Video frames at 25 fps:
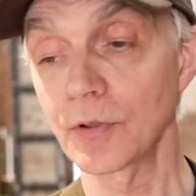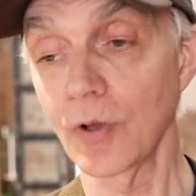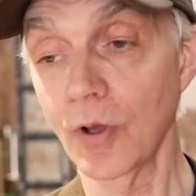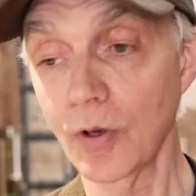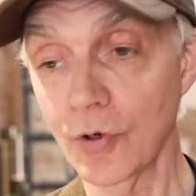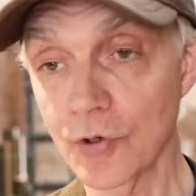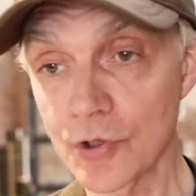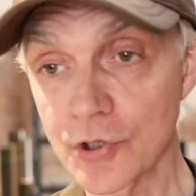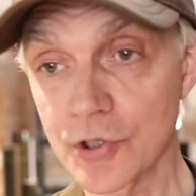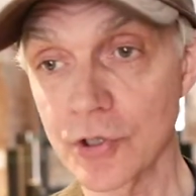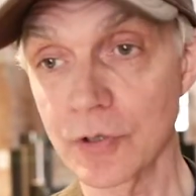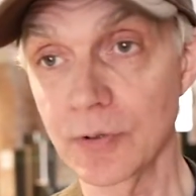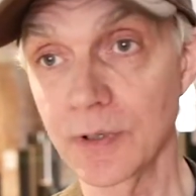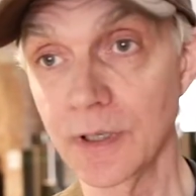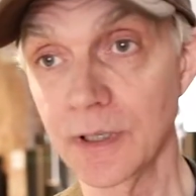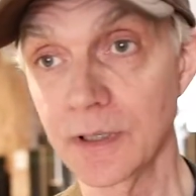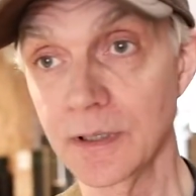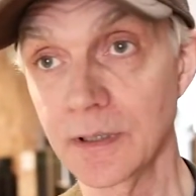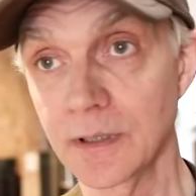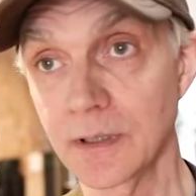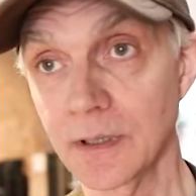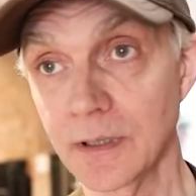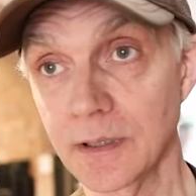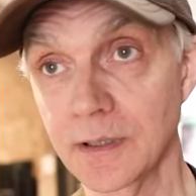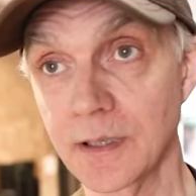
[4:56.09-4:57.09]
also
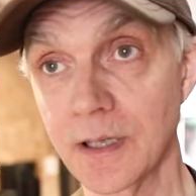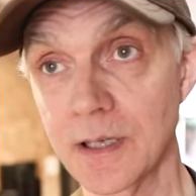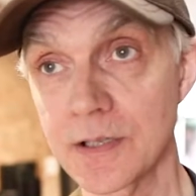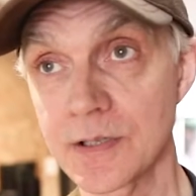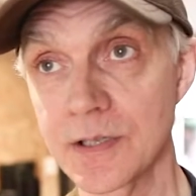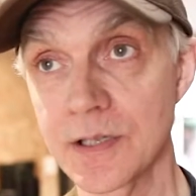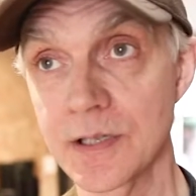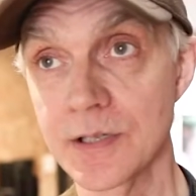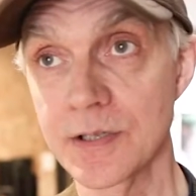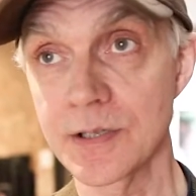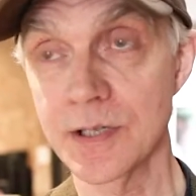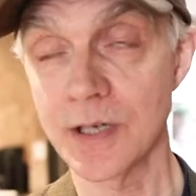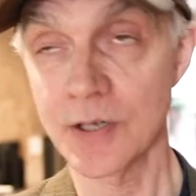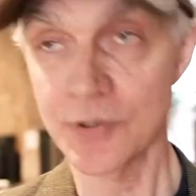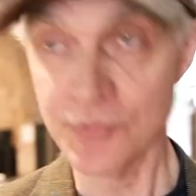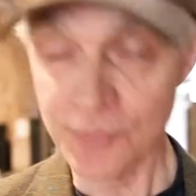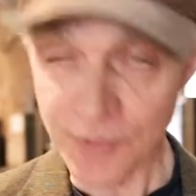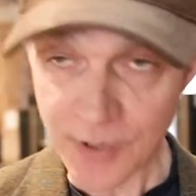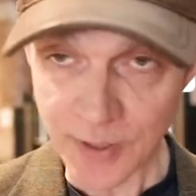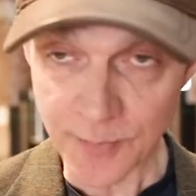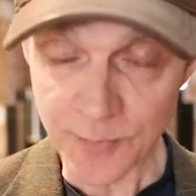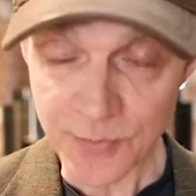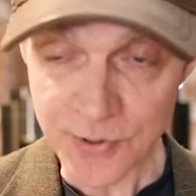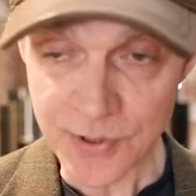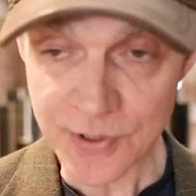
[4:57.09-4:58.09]
it has these
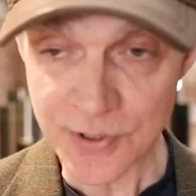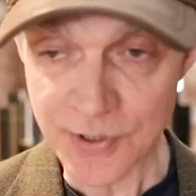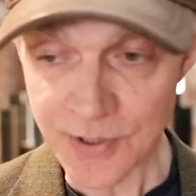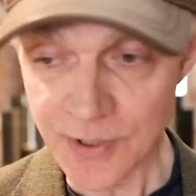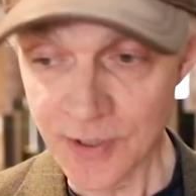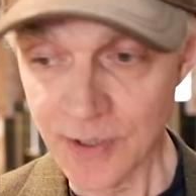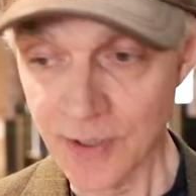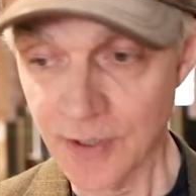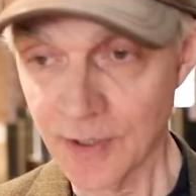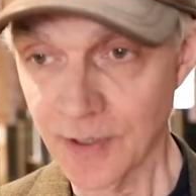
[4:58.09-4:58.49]
extremes